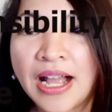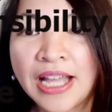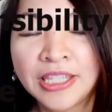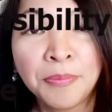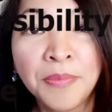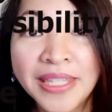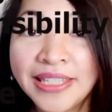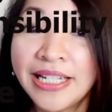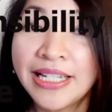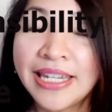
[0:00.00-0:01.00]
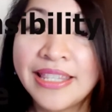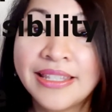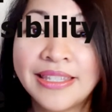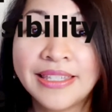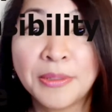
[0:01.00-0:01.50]
Admittedly,
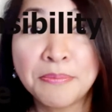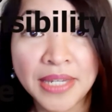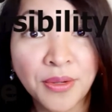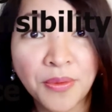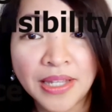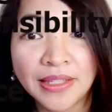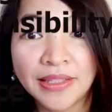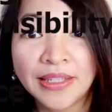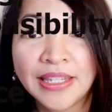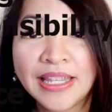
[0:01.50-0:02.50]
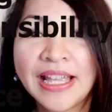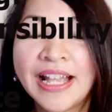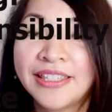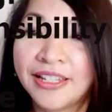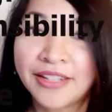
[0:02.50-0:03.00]
this is a big one.
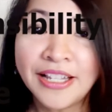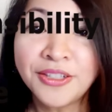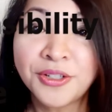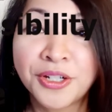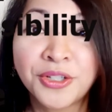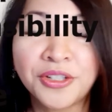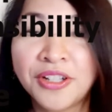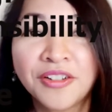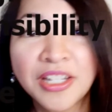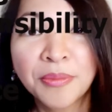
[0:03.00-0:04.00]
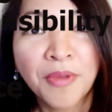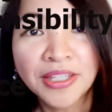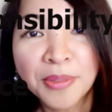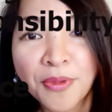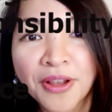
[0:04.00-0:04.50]
As a renter, you're not
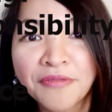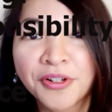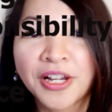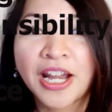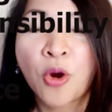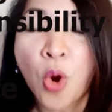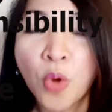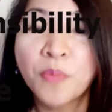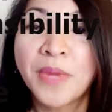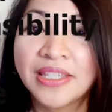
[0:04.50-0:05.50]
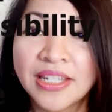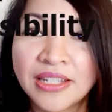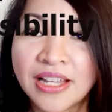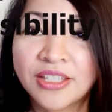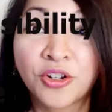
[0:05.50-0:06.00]
responsible for home
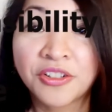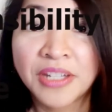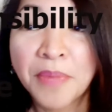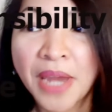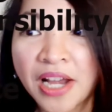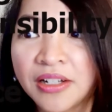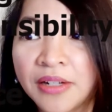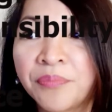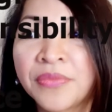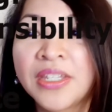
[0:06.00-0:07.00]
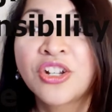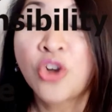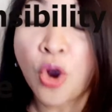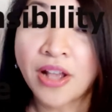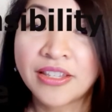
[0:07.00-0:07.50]
maintenance or repair
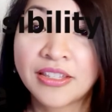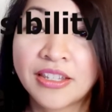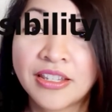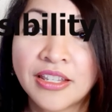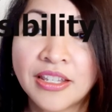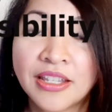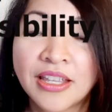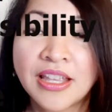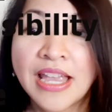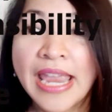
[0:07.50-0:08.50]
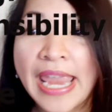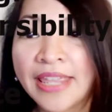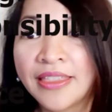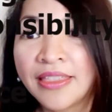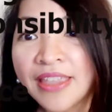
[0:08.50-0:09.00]
cost.
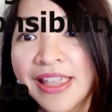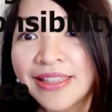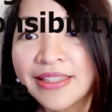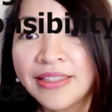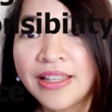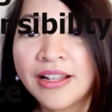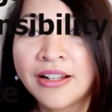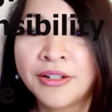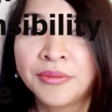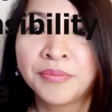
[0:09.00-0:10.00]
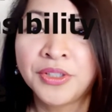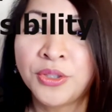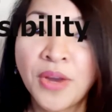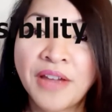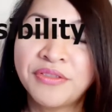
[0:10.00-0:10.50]
And then, you
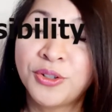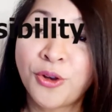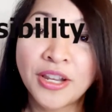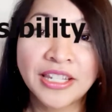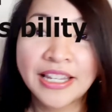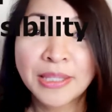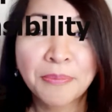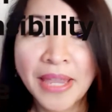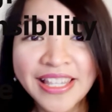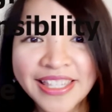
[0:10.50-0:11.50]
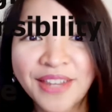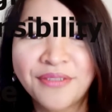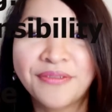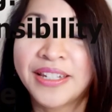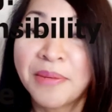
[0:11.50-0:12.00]
don't have to call an expensive
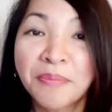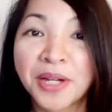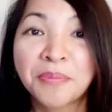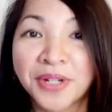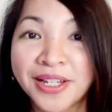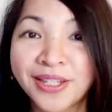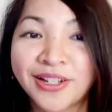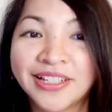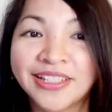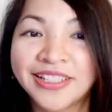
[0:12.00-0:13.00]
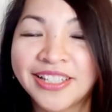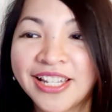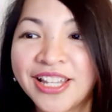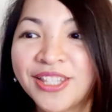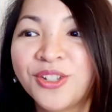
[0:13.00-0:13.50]
repair person.
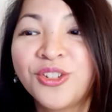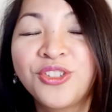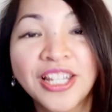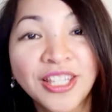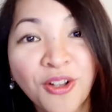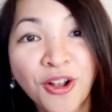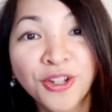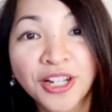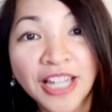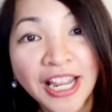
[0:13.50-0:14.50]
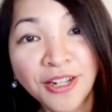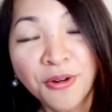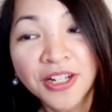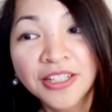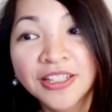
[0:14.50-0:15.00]
So you just call your
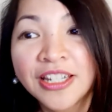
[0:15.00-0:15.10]
landlord